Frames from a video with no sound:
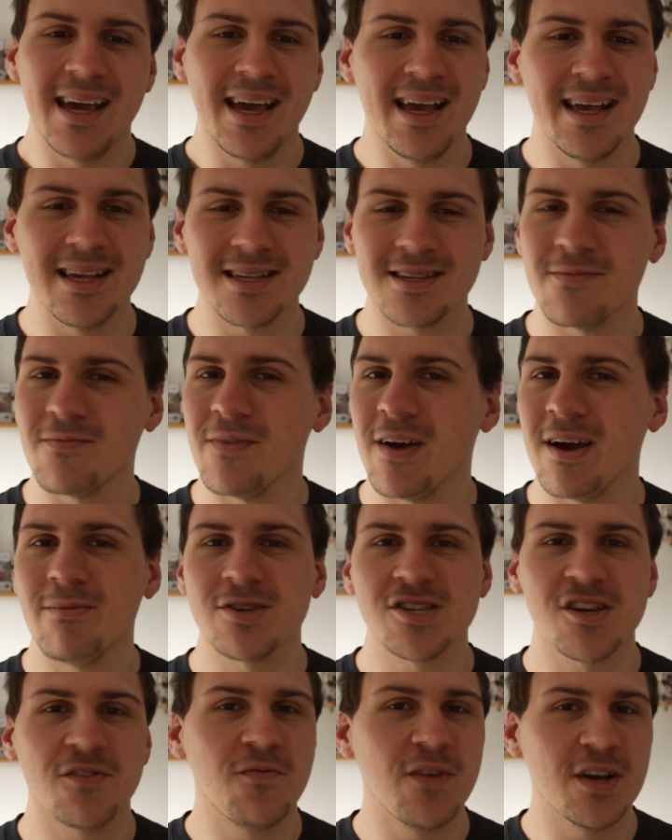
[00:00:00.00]
it's very
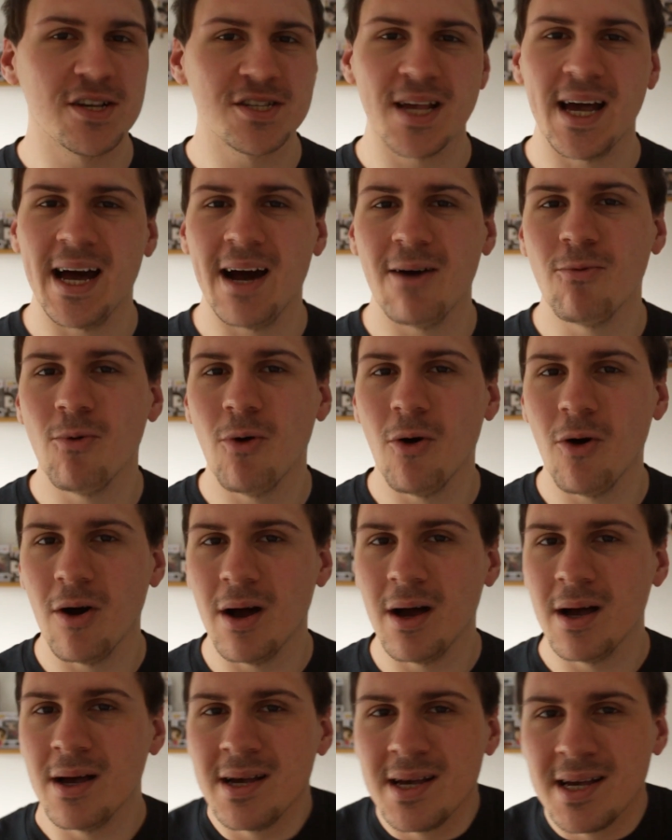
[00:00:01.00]
much a fish out of
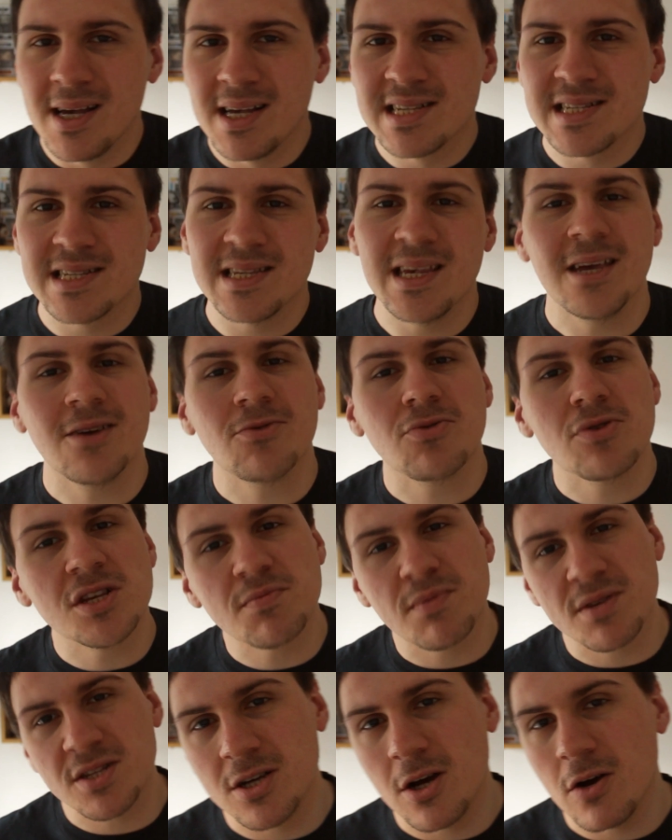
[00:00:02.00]
water
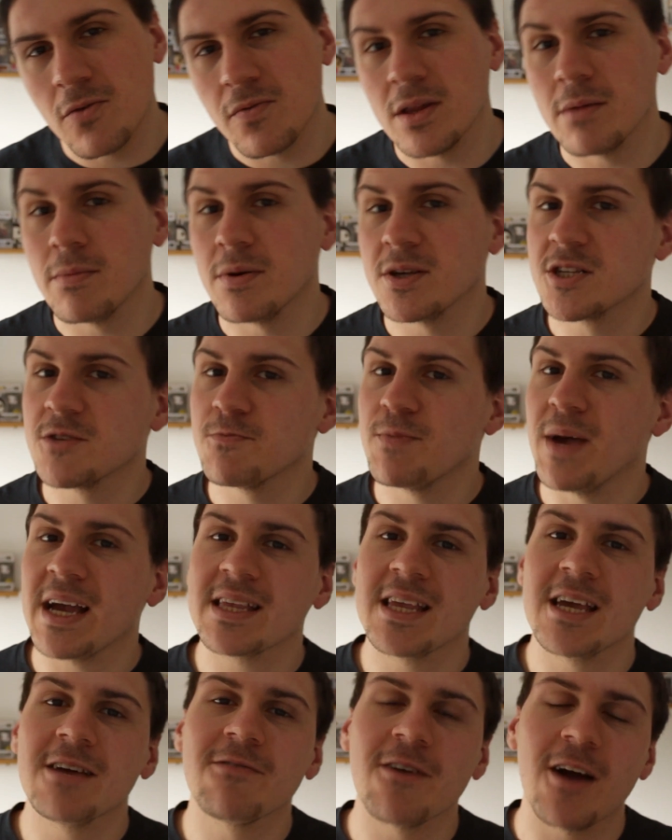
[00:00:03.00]
sequence, told from the
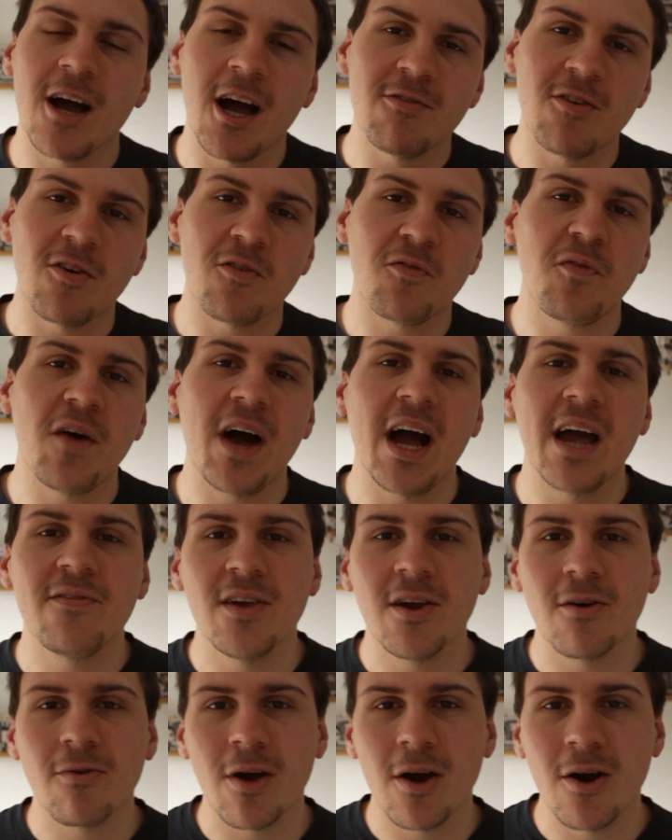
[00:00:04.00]
perspective of a
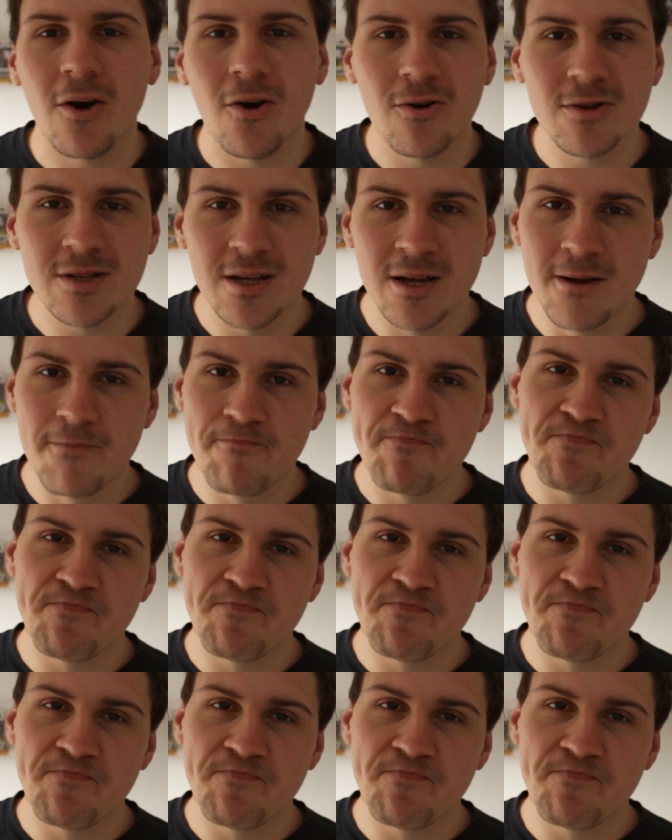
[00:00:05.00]
5-year-old.